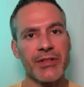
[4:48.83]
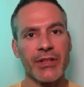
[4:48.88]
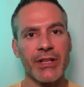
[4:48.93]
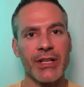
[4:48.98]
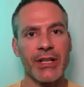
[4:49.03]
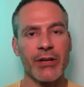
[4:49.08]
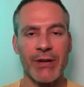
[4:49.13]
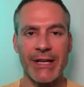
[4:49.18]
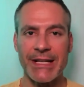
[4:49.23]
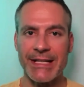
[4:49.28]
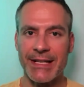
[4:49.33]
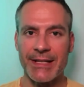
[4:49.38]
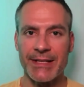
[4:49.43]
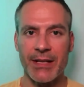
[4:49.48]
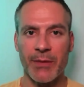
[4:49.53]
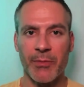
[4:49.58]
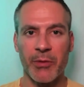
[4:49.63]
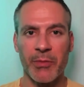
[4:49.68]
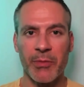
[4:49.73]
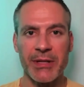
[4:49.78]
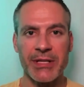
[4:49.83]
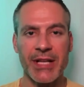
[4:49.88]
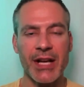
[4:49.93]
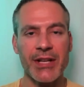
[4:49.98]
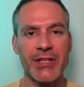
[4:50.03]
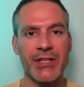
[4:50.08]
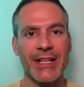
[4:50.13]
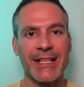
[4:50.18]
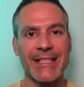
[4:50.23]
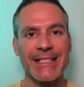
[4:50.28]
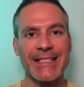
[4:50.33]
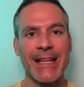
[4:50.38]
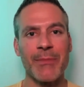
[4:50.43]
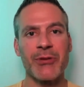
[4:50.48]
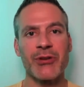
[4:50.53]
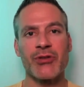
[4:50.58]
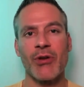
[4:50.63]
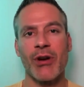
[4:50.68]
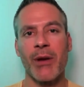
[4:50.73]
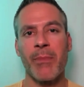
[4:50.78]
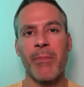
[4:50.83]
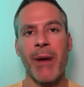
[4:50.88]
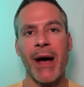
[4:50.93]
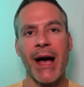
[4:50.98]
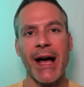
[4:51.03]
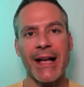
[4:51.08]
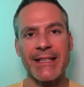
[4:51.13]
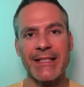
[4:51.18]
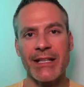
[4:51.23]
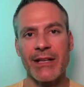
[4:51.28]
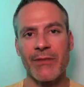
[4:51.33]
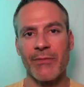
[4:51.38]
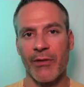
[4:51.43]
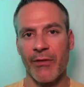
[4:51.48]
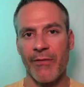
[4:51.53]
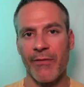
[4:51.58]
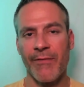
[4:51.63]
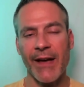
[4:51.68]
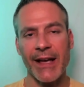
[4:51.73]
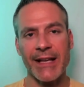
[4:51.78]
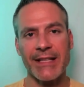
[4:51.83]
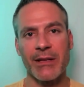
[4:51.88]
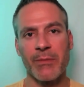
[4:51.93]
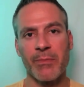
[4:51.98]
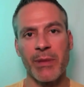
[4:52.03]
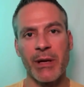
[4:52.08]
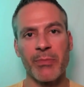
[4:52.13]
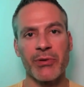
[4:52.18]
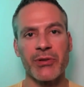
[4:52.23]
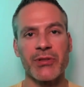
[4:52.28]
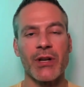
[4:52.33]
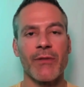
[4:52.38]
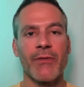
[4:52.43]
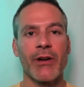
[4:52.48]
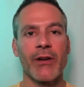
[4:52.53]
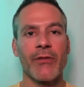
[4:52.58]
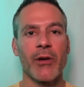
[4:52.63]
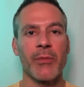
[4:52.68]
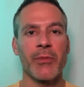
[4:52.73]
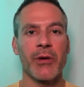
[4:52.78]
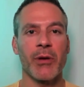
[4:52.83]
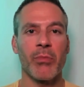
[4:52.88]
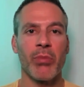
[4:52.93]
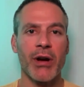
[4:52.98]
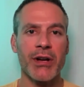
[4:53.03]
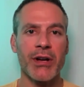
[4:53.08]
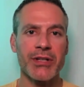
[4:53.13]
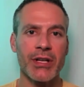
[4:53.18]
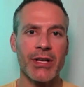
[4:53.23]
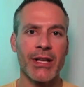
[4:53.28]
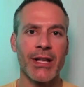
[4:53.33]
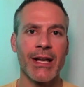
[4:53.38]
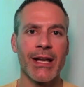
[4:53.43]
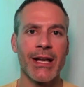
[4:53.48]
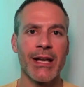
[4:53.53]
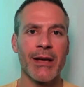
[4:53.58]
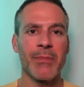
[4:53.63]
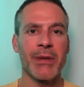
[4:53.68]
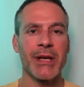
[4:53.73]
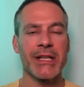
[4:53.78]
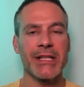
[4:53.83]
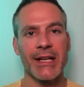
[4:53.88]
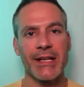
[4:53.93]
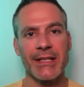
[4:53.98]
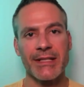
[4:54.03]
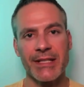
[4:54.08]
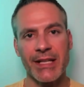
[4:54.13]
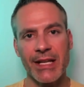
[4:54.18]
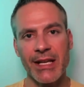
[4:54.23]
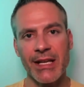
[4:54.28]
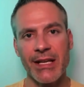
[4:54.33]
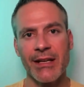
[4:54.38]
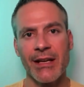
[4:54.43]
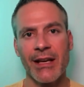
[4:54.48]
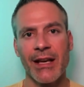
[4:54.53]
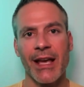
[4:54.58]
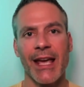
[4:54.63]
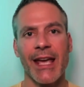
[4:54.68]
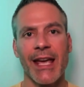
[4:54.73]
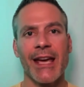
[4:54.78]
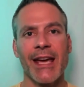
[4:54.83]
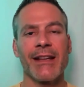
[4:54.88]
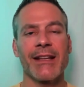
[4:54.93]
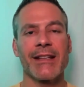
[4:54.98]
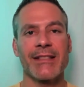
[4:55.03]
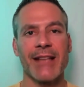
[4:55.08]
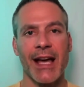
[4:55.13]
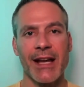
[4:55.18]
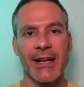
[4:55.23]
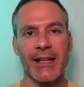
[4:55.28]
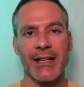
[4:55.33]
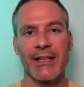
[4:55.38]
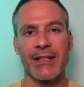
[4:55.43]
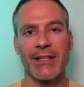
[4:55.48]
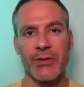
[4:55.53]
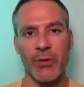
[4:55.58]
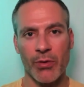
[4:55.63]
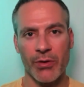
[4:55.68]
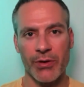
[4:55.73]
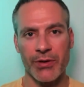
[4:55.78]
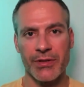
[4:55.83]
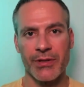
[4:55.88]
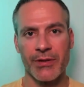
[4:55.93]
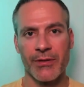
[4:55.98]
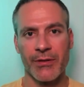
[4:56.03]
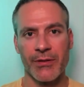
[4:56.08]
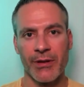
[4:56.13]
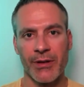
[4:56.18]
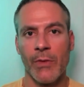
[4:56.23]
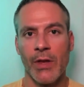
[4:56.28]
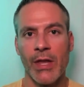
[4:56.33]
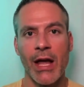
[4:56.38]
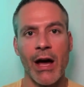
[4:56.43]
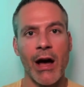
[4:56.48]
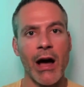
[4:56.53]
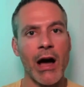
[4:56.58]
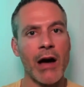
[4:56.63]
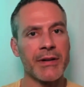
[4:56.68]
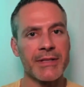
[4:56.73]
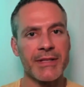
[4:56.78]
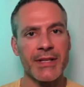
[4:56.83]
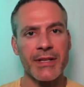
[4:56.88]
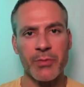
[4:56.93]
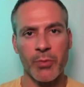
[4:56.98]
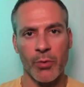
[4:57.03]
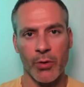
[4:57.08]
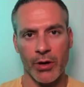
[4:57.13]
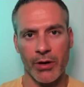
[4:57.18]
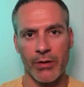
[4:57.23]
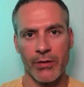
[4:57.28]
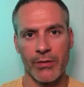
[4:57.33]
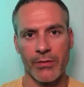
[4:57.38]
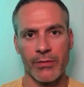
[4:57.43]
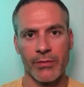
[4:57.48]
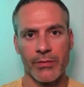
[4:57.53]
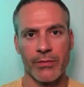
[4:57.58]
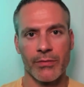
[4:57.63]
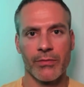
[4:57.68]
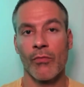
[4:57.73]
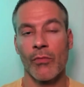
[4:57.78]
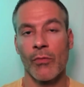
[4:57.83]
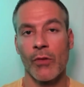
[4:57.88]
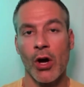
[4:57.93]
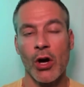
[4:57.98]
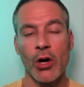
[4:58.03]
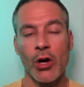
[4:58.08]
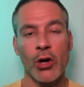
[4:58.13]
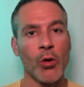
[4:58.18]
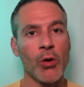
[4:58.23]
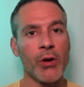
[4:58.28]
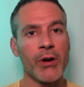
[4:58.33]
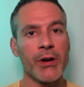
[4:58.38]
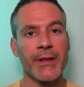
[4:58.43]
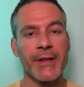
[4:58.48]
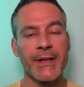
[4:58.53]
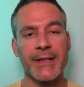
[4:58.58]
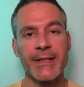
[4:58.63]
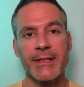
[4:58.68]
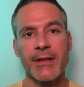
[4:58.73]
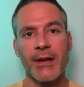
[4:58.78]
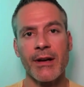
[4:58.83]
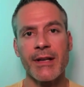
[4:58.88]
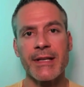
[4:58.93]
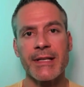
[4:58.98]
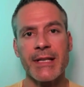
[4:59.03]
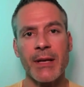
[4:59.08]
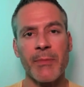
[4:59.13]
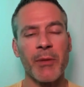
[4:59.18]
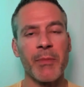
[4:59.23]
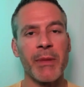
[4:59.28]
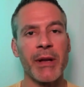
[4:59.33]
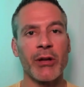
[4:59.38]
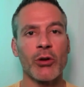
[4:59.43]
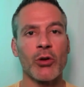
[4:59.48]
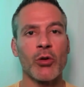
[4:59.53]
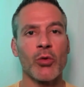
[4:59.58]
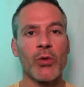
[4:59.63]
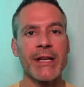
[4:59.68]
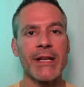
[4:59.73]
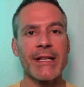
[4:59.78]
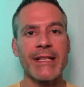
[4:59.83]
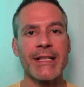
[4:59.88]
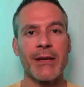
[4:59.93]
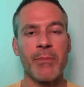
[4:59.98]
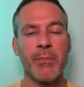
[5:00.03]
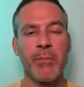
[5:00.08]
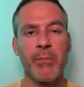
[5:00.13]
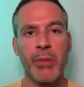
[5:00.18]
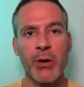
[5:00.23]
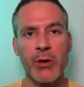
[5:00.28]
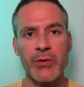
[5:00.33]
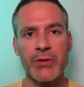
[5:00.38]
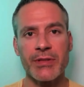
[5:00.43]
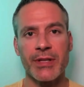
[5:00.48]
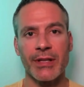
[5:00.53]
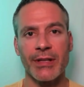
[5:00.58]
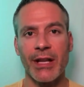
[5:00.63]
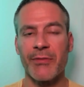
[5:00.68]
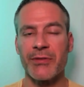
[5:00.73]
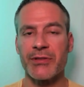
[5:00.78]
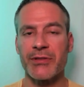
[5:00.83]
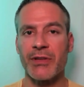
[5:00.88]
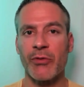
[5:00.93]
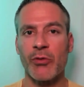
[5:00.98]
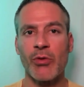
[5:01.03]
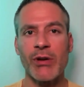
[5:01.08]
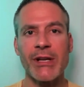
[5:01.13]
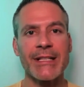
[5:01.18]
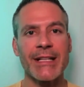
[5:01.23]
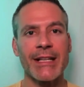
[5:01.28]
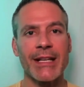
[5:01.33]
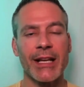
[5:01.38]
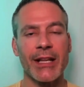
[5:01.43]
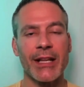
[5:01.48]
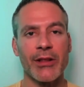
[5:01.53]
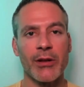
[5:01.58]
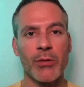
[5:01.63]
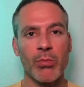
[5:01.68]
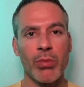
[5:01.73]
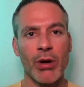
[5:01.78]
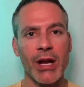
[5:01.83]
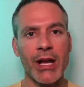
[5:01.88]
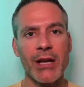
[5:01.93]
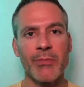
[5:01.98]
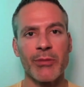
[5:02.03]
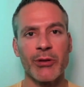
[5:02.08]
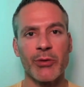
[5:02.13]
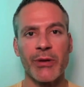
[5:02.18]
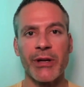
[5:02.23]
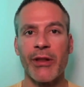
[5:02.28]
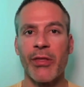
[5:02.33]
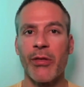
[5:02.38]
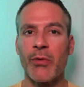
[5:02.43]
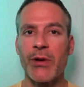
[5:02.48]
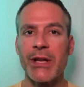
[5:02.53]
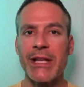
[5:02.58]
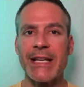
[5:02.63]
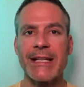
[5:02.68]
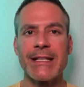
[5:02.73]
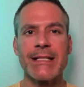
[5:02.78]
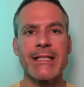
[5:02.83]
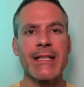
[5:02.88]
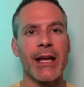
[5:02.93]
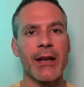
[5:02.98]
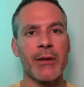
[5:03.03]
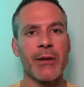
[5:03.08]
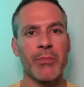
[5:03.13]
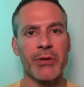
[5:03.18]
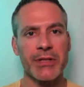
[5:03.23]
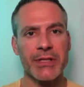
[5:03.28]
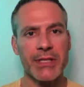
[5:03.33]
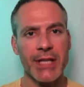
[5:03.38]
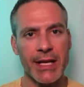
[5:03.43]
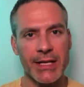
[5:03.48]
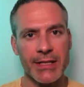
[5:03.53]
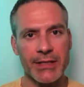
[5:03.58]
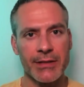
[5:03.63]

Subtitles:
creatine supplementation has demonstrated positive effects in people suffering from depression, PTSD, and anxiety disorders. Now, how does this work? According to these studies, supplemental creatine boosts the levels of creatine in the brain between 3 and 10%.